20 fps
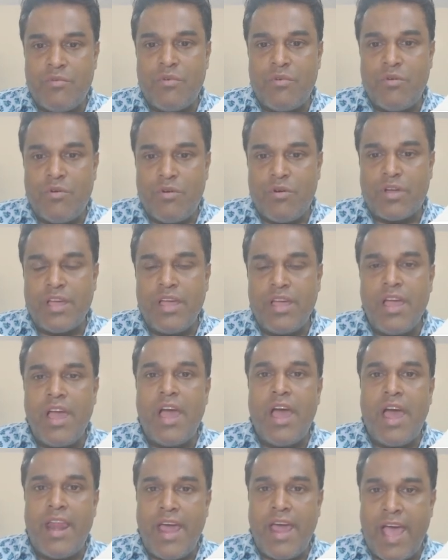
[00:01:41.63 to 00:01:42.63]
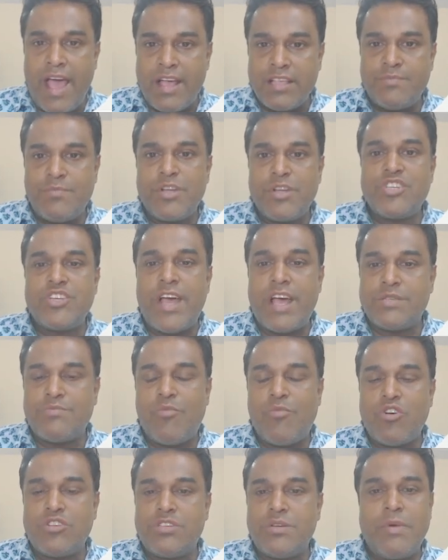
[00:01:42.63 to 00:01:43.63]
okay, and as much as
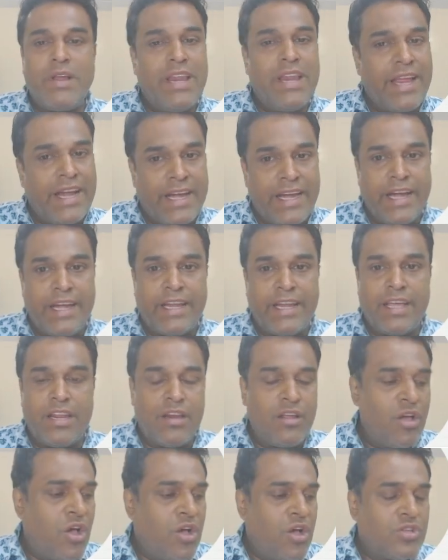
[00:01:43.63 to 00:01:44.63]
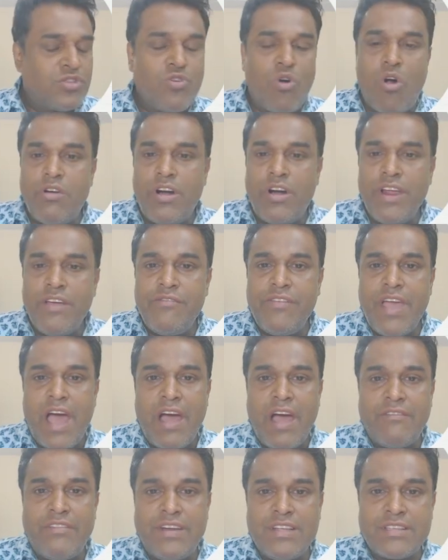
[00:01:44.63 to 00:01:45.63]
possible in detail. So already we
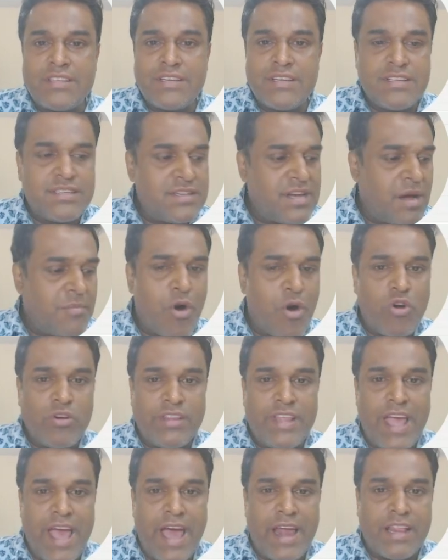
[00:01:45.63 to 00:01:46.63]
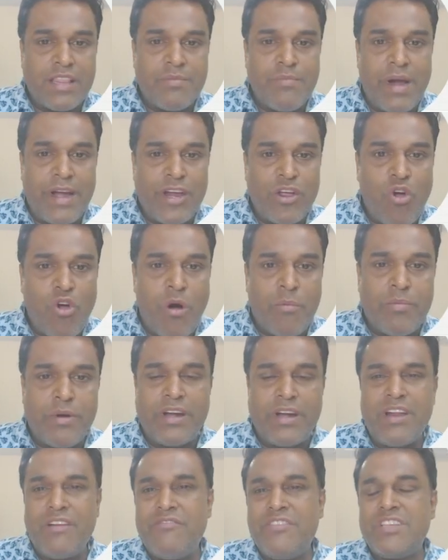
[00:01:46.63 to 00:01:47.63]
have discussed about the arithmetic
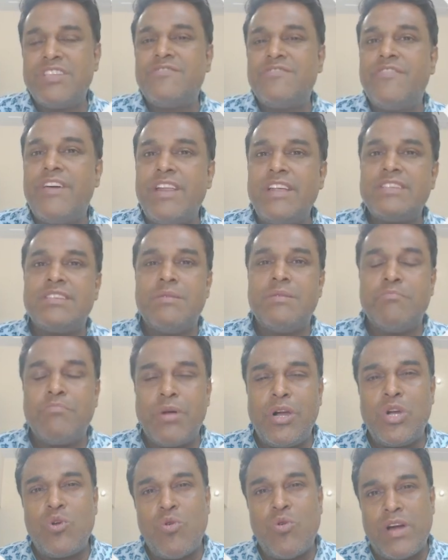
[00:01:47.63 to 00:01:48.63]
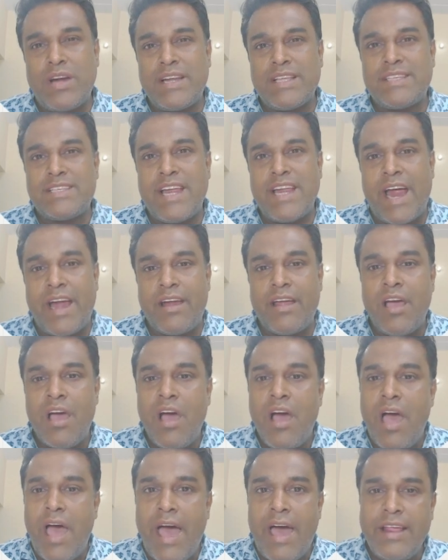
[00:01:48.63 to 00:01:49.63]
operator, which is very simple to understand.
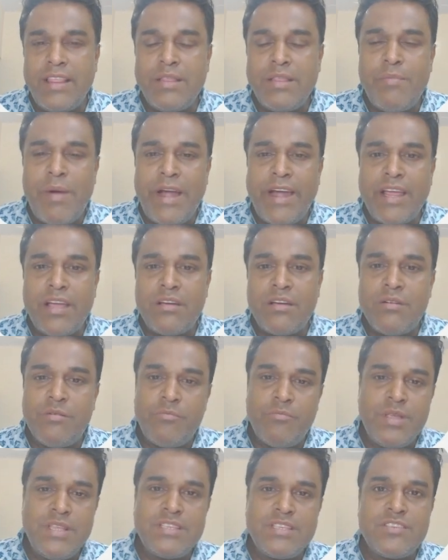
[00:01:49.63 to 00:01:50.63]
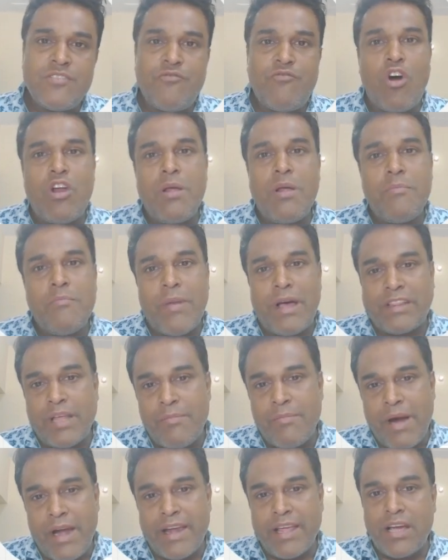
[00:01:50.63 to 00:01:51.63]
Arithmetic means for
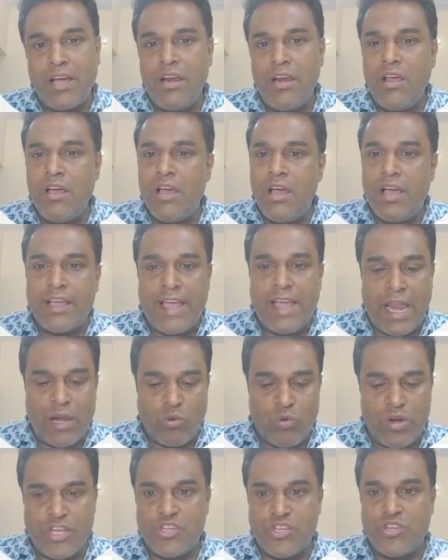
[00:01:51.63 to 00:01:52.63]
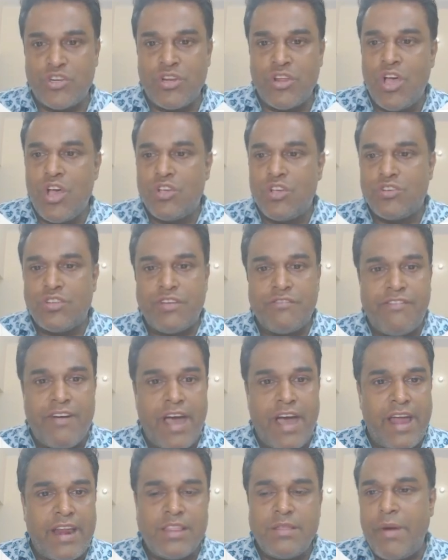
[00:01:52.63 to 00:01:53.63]
mathematical calculation. So the
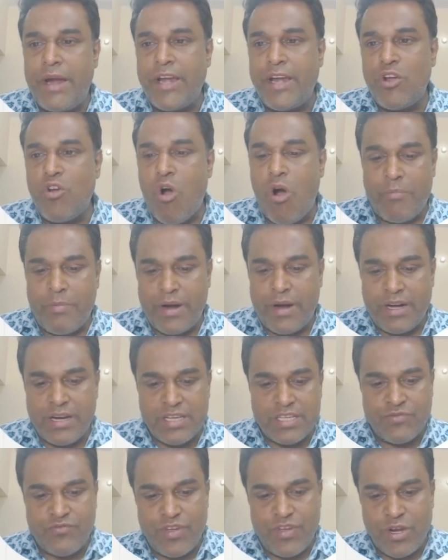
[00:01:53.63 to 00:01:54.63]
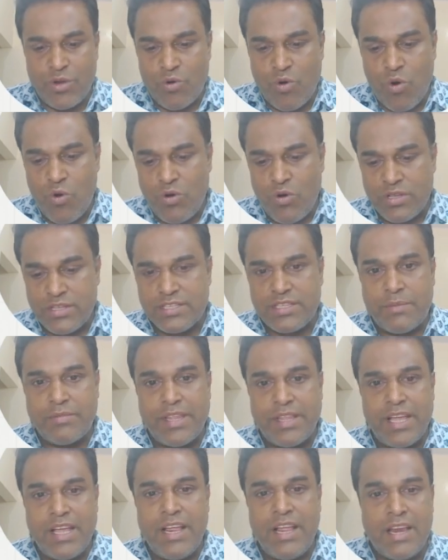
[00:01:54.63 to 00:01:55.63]
arithmetic operators will go
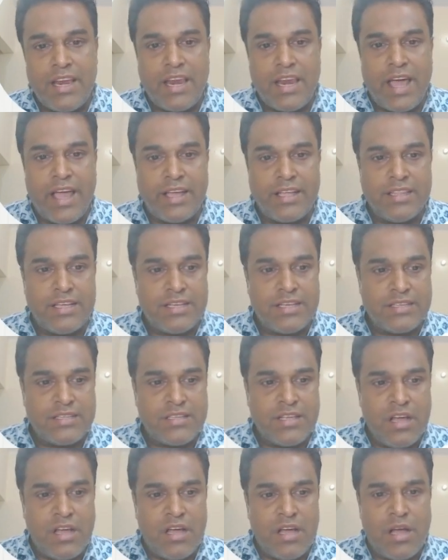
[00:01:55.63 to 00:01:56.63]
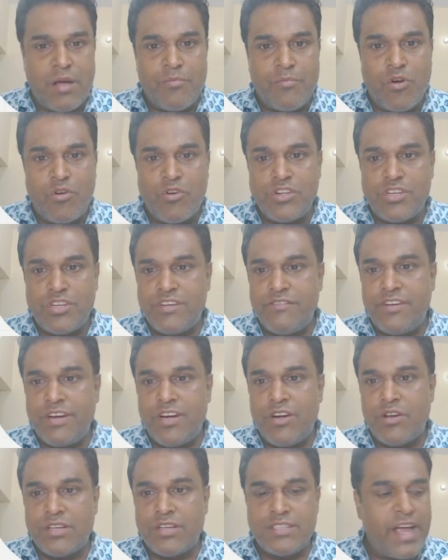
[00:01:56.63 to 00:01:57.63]
something like this. I'm going to shift
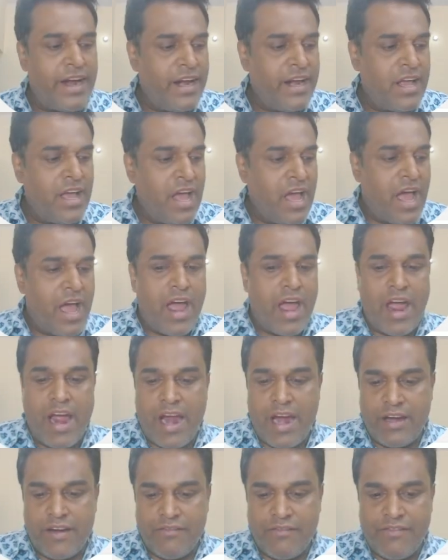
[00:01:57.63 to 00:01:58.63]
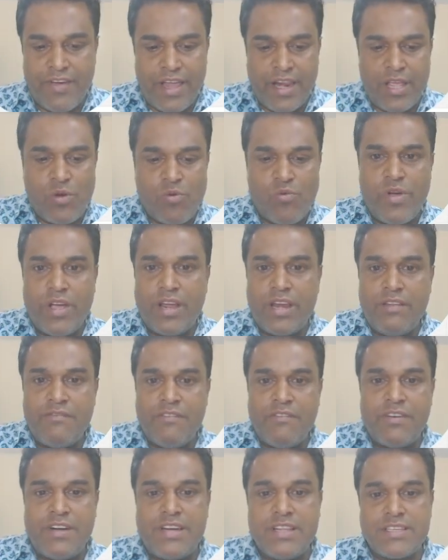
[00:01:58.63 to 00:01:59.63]
it aside and very quickly
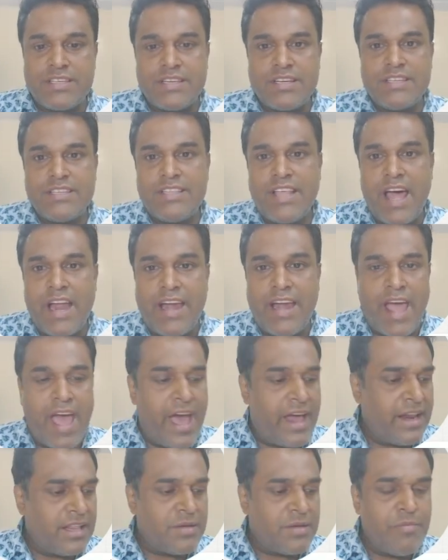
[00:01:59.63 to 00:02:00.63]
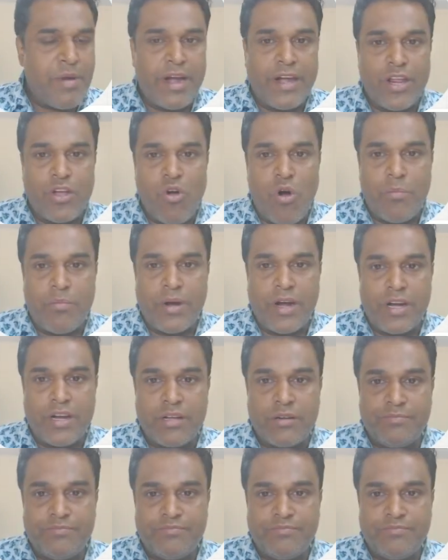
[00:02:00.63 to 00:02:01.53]
we will discuss that arithmetic operator,